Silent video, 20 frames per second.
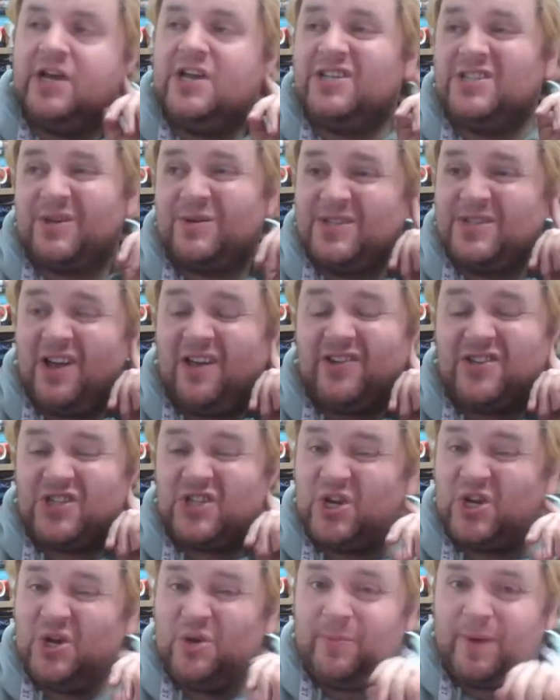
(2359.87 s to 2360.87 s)
so it's not
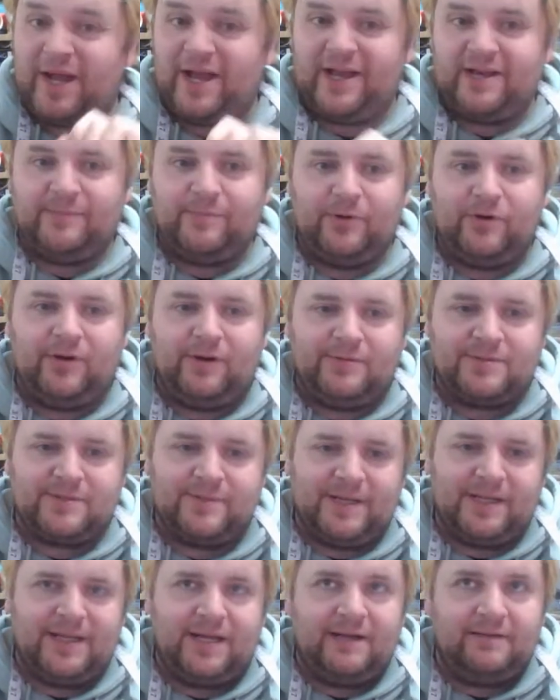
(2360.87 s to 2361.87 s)
too bad. But I was a
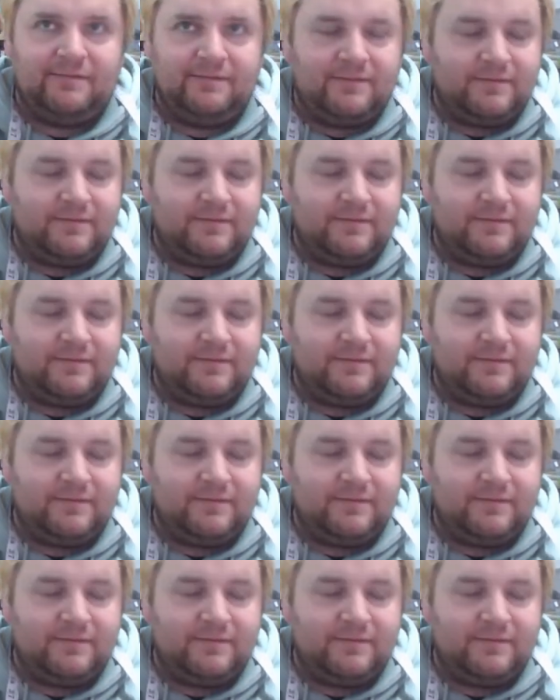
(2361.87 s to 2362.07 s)
bit like,